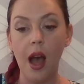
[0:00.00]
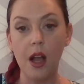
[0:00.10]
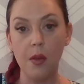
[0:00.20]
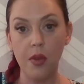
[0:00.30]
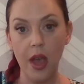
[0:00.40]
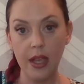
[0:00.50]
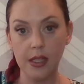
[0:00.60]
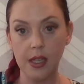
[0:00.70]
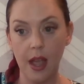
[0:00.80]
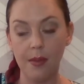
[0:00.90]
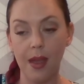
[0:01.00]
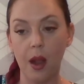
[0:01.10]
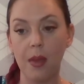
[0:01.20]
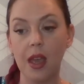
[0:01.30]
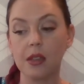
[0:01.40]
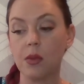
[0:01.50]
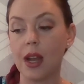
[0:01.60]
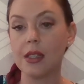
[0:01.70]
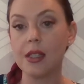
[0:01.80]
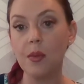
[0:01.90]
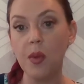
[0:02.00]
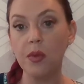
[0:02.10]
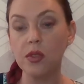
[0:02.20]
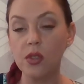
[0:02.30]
a compliance nightmare, because what I see people